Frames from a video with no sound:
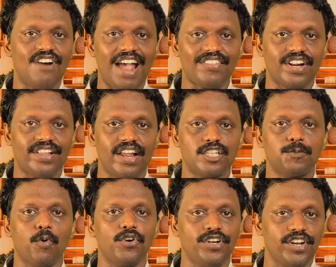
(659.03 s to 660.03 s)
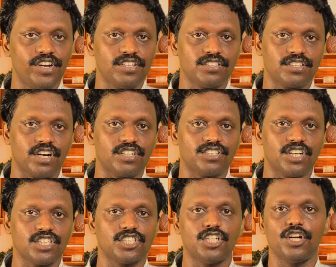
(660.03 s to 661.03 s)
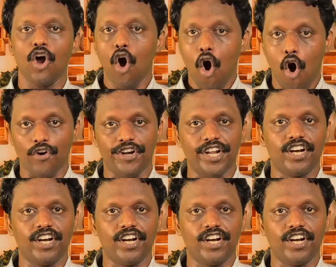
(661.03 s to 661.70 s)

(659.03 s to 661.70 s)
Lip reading: rather than spontaneous construction or